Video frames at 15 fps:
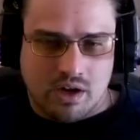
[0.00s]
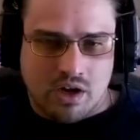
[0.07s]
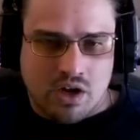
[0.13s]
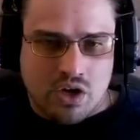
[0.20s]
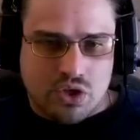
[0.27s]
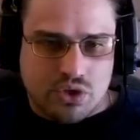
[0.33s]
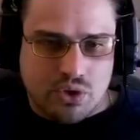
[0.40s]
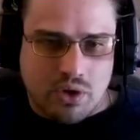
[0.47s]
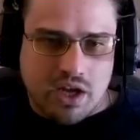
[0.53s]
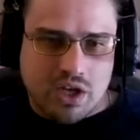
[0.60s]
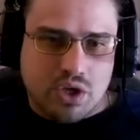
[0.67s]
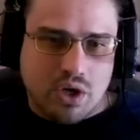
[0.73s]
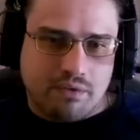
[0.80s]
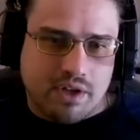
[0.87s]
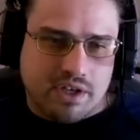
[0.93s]
So
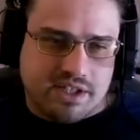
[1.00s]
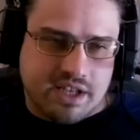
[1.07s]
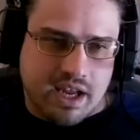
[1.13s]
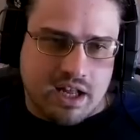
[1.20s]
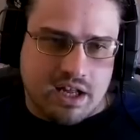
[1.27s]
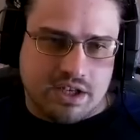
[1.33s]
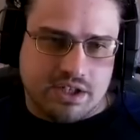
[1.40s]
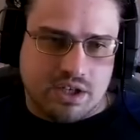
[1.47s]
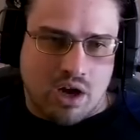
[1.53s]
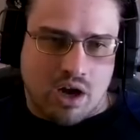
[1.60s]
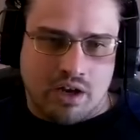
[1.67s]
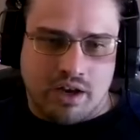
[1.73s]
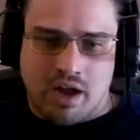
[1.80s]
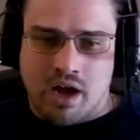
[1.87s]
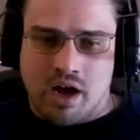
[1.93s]
each of the skills
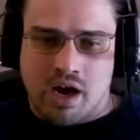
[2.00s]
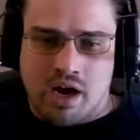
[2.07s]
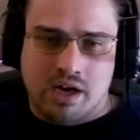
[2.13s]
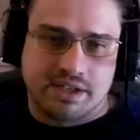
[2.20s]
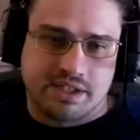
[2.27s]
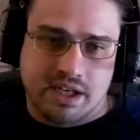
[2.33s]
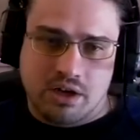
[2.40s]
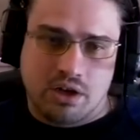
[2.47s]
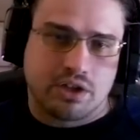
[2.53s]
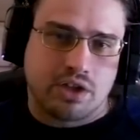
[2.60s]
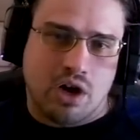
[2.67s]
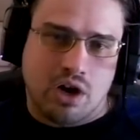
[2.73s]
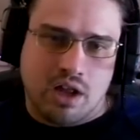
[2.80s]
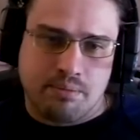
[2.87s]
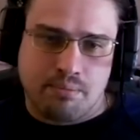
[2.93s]
on a single
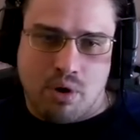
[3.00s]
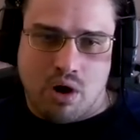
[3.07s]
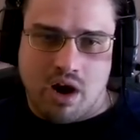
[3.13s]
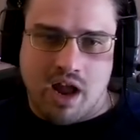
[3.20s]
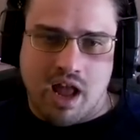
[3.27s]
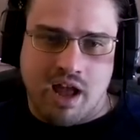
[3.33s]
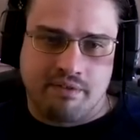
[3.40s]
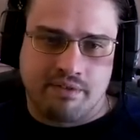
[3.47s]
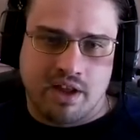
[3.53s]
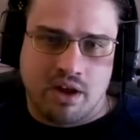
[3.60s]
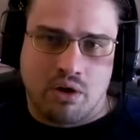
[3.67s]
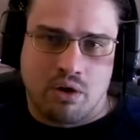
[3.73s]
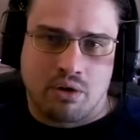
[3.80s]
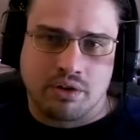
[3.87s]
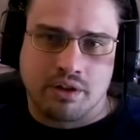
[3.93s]
target bar have their
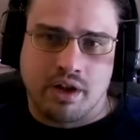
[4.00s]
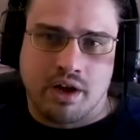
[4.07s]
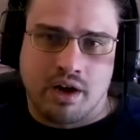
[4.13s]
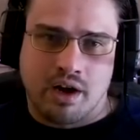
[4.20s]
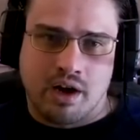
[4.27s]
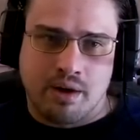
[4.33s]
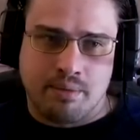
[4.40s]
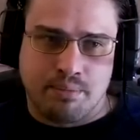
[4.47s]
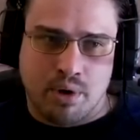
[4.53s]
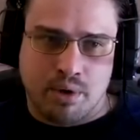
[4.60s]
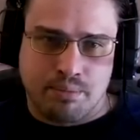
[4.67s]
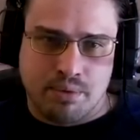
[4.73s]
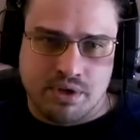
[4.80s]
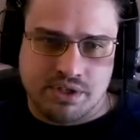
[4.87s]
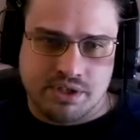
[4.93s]
own
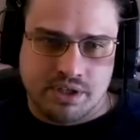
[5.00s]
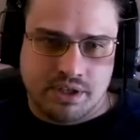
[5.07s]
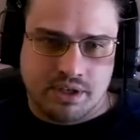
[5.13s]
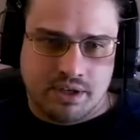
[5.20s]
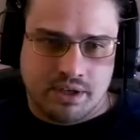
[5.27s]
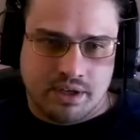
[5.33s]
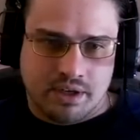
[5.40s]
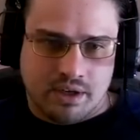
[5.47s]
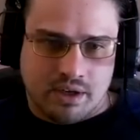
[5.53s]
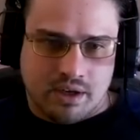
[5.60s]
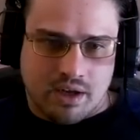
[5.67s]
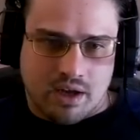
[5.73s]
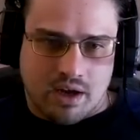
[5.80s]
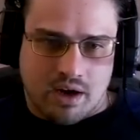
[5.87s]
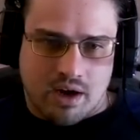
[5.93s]
purpose.
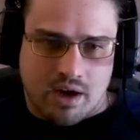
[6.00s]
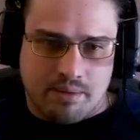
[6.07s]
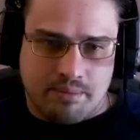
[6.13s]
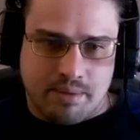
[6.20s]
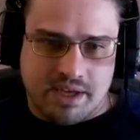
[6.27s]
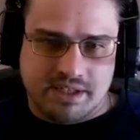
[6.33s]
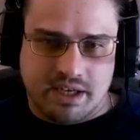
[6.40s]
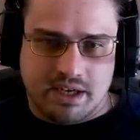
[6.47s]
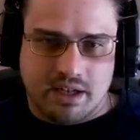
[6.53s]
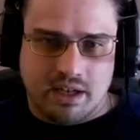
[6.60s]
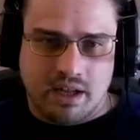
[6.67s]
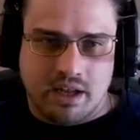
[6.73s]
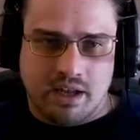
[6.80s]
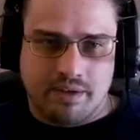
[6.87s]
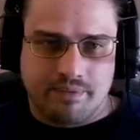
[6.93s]

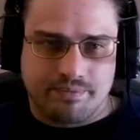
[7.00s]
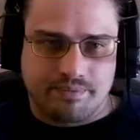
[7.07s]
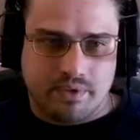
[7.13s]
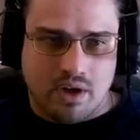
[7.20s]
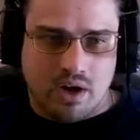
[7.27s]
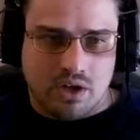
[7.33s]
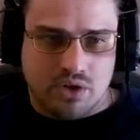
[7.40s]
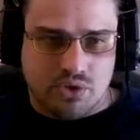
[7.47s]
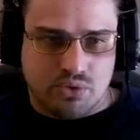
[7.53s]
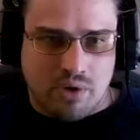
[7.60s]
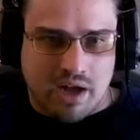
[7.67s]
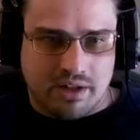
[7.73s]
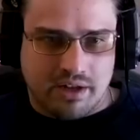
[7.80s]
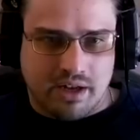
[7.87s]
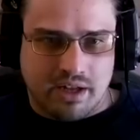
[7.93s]
Basically,
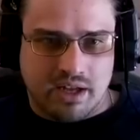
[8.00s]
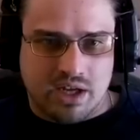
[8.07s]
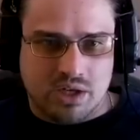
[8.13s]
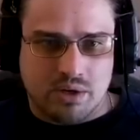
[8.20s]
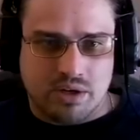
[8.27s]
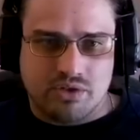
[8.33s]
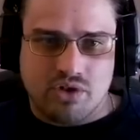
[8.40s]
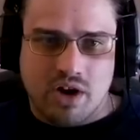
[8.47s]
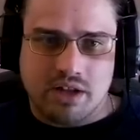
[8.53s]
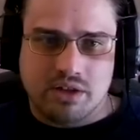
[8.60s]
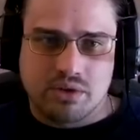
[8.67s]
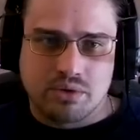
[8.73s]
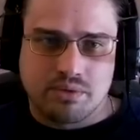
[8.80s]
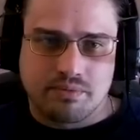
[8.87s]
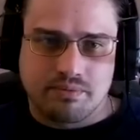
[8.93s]
throughout an engagement, try
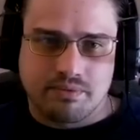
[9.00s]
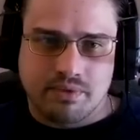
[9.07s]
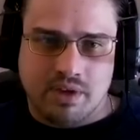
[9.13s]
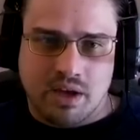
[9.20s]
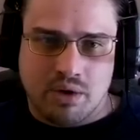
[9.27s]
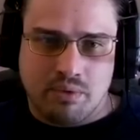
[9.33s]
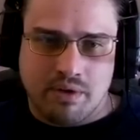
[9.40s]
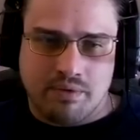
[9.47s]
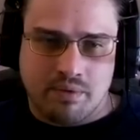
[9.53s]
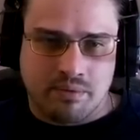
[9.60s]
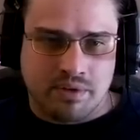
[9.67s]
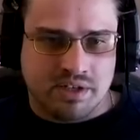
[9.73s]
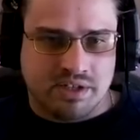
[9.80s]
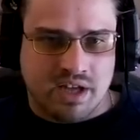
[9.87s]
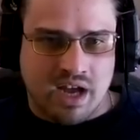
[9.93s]
to get away from
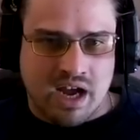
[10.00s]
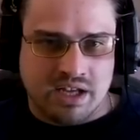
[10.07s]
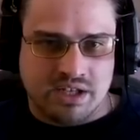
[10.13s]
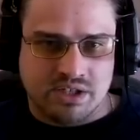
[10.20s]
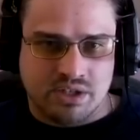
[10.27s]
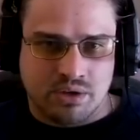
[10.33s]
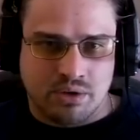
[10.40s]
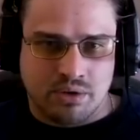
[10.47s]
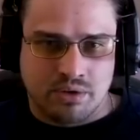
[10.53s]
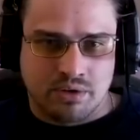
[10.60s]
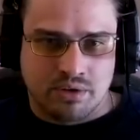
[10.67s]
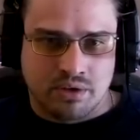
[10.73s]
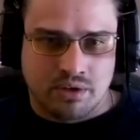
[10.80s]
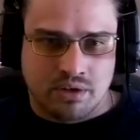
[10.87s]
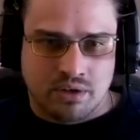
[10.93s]
these guys. So,
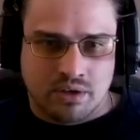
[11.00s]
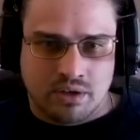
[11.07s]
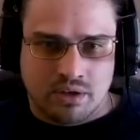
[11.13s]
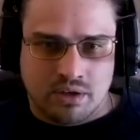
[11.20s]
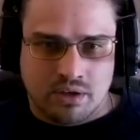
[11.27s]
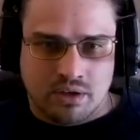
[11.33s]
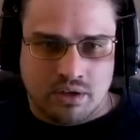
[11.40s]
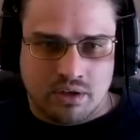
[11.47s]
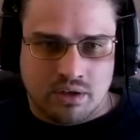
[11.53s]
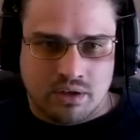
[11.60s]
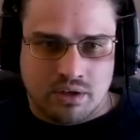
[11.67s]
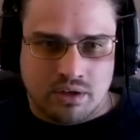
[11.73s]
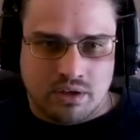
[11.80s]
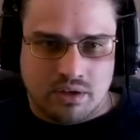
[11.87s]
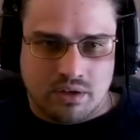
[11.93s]

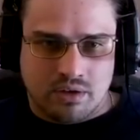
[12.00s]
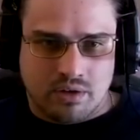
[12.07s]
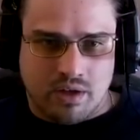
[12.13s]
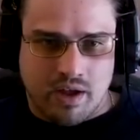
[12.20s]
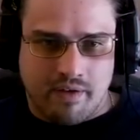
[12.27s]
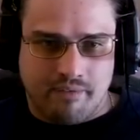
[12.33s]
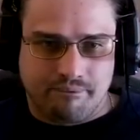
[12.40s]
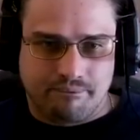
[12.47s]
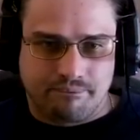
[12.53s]
okay.